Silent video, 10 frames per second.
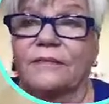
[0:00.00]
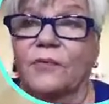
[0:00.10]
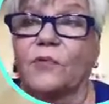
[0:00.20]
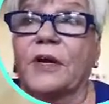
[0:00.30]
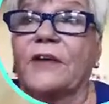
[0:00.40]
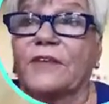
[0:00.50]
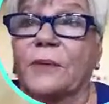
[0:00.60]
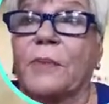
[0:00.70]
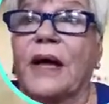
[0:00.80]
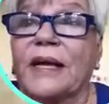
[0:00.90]
we're having a
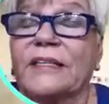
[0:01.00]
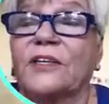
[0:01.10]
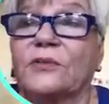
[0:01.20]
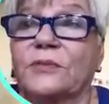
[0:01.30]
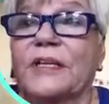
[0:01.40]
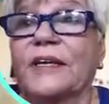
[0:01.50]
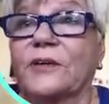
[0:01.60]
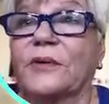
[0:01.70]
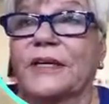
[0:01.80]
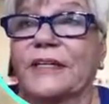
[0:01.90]
pine cone
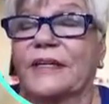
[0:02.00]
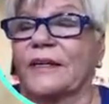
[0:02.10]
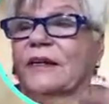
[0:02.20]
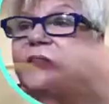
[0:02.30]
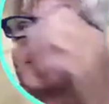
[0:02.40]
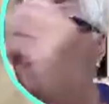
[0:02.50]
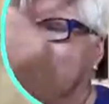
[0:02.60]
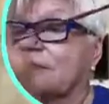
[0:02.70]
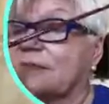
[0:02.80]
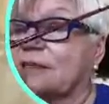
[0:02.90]
decorating
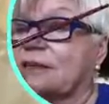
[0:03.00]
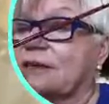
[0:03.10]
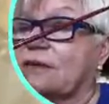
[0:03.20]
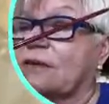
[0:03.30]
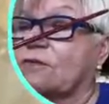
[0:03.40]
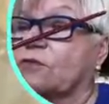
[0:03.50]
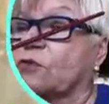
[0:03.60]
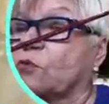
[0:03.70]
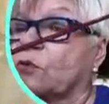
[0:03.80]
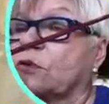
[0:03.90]
contest for
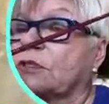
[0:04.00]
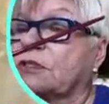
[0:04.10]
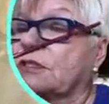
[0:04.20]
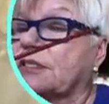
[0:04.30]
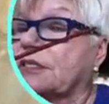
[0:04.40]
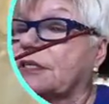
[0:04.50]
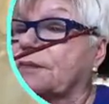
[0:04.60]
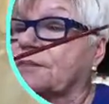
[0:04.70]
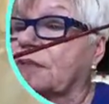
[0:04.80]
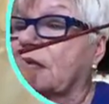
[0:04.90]
the world to see.
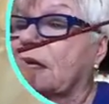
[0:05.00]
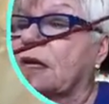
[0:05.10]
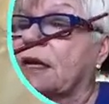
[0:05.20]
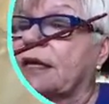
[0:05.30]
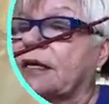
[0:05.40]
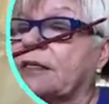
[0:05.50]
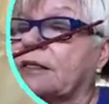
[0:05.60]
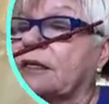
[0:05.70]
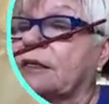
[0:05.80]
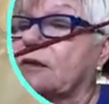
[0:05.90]
And
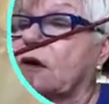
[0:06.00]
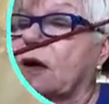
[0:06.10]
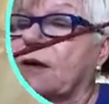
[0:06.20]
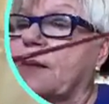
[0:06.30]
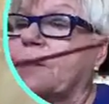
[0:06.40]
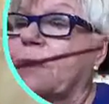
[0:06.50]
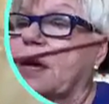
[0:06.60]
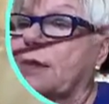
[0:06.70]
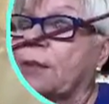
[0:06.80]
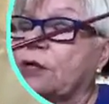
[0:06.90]
I
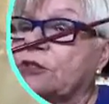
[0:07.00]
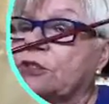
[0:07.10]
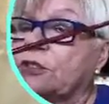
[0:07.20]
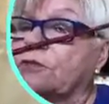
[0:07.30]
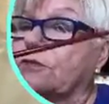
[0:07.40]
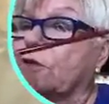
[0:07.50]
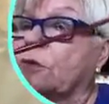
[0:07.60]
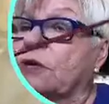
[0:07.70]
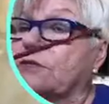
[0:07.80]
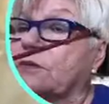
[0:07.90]
posted a few
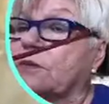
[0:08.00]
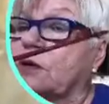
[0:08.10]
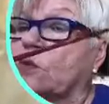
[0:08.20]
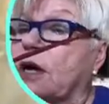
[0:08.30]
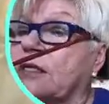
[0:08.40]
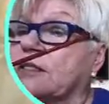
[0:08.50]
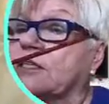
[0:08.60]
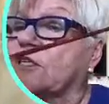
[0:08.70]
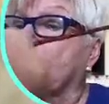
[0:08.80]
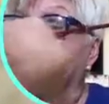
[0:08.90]
of them a while
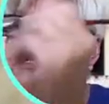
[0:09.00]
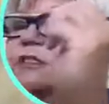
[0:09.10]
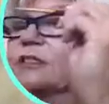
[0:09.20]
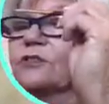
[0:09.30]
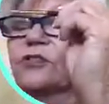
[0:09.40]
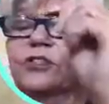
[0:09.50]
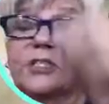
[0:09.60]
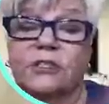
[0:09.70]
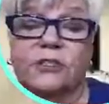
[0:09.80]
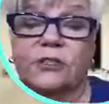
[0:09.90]
ago because they're
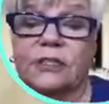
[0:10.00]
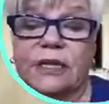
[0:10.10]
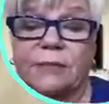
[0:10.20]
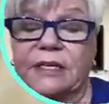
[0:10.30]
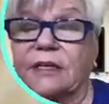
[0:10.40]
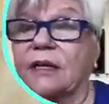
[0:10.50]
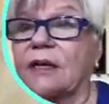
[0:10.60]
looking good. I mean,